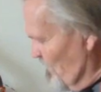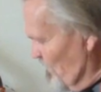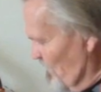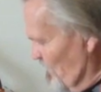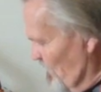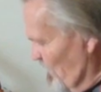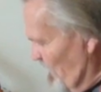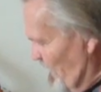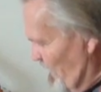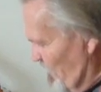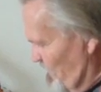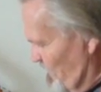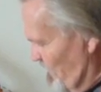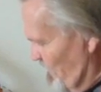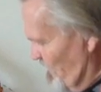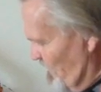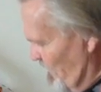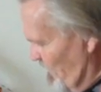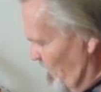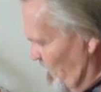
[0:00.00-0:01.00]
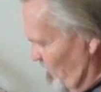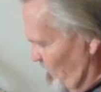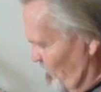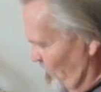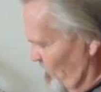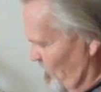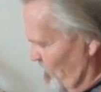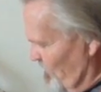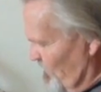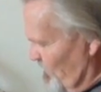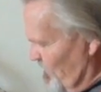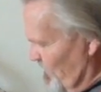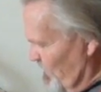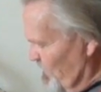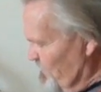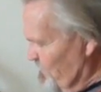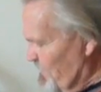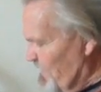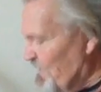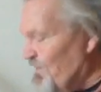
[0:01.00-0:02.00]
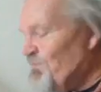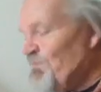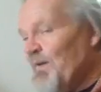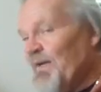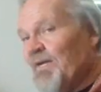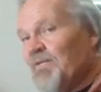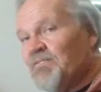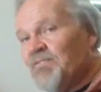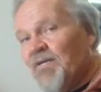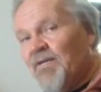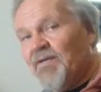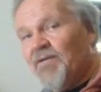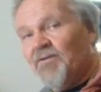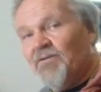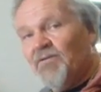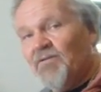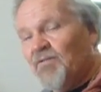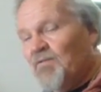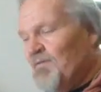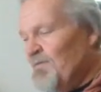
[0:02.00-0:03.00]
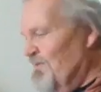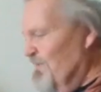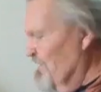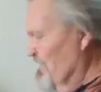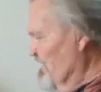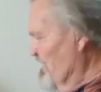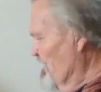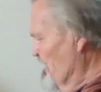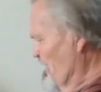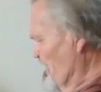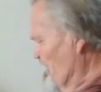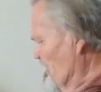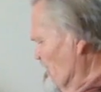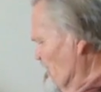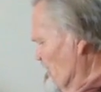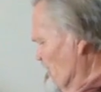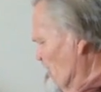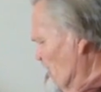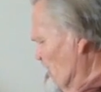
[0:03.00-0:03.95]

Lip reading: landing angle or contact patch angle, and